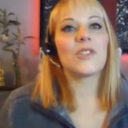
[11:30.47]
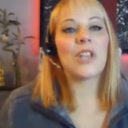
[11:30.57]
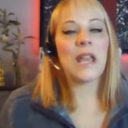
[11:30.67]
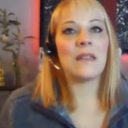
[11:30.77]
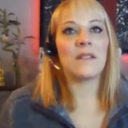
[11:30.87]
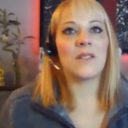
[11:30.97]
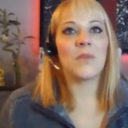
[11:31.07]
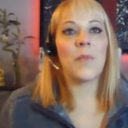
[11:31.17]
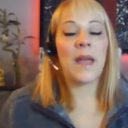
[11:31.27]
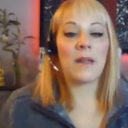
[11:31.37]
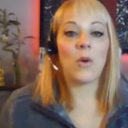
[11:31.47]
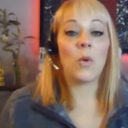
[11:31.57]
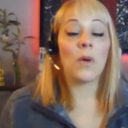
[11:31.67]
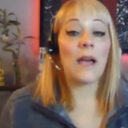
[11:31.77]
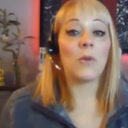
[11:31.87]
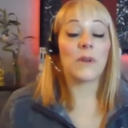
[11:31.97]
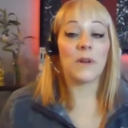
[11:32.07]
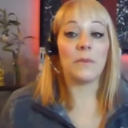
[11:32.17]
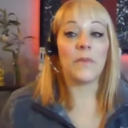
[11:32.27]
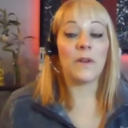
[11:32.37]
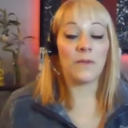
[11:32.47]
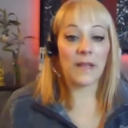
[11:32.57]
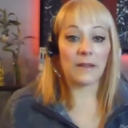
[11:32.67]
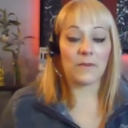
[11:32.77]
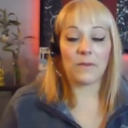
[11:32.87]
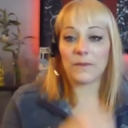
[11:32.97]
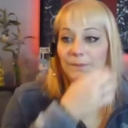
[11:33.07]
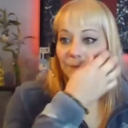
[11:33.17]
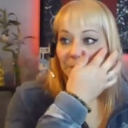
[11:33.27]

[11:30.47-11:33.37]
changed my whole outcome of life.